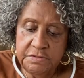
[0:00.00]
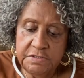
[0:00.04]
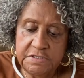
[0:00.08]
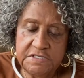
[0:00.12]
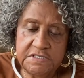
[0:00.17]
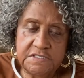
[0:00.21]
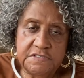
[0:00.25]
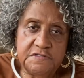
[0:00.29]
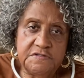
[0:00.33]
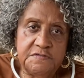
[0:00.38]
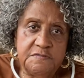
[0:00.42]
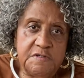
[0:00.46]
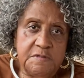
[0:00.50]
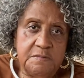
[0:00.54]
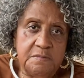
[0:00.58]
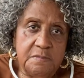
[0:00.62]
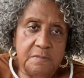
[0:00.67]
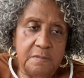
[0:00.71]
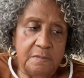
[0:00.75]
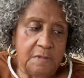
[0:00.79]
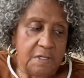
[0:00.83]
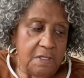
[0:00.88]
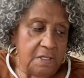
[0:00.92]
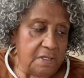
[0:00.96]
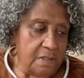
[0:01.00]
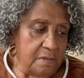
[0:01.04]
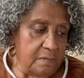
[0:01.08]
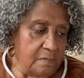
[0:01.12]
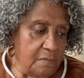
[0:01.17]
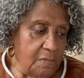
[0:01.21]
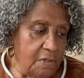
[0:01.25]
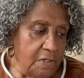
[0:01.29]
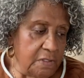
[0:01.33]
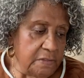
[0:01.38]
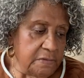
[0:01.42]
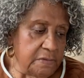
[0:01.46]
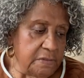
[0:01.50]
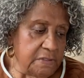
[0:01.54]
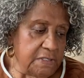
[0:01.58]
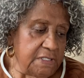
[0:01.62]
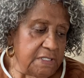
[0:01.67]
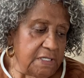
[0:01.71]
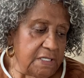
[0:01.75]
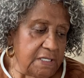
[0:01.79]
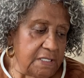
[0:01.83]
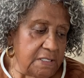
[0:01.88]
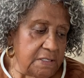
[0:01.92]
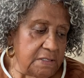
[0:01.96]
Excuse me,
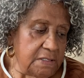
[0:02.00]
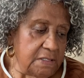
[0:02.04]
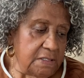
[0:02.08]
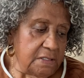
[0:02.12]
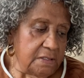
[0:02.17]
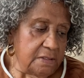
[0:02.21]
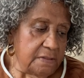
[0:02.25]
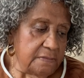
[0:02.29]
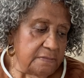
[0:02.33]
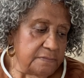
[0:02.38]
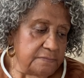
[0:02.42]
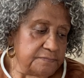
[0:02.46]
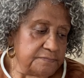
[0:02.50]
Margaret and